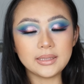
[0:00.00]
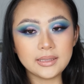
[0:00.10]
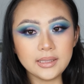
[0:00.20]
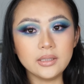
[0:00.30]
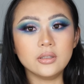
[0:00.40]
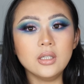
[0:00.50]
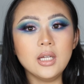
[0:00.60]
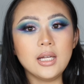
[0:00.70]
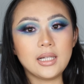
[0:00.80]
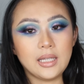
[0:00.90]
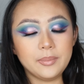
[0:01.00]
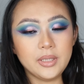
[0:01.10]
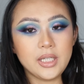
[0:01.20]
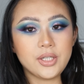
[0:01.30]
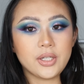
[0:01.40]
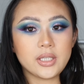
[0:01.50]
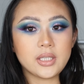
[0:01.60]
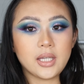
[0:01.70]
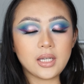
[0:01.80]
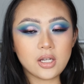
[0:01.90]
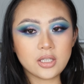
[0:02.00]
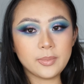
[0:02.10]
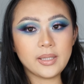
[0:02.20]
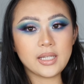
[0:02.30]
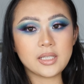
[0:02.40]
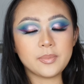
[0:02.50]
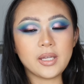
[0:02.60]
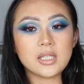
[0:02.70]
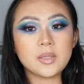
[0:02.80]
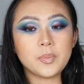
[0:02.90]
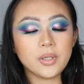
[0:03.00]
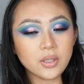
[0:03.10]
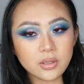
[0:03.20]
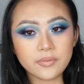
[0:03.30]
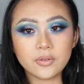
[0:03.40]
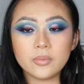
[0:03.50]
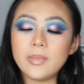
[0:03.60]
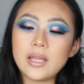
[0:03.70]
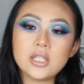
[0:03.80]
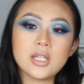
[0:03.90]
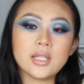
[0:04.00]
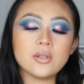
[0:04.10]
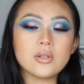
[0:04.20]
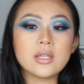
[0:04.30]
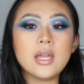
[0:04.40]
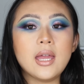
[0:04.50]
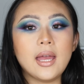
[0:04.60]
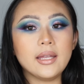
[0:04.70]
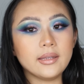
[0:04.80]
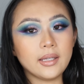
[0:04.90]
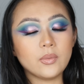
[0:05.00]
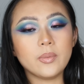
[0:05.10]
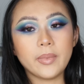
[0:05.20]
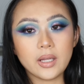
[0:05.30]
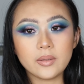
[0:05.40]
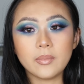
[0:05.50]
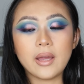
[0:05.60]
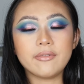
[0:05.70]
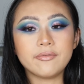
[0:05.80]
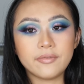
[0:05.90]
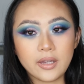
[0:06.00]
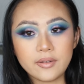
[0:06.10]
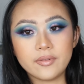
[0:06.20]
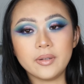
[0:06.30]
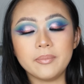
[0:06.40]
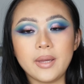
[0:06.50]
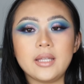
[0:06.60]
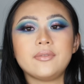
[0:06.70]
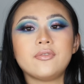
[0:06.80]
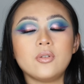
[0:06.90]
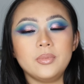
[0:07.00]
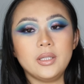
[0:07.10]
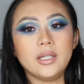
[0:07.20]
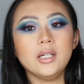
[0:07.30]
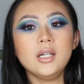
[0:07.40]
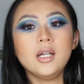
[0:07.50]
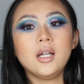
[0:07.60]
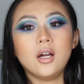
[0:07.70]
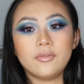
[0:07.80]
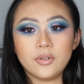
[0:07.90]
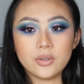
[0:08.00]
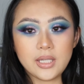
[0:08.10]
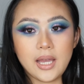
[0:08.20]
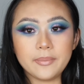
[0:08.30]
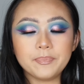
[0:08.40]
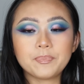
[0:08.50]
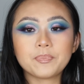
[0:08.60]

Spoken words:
still Glaminatrix Cosmetics makes beautiful matte shadows, and they remain my favorite matte formula of all time.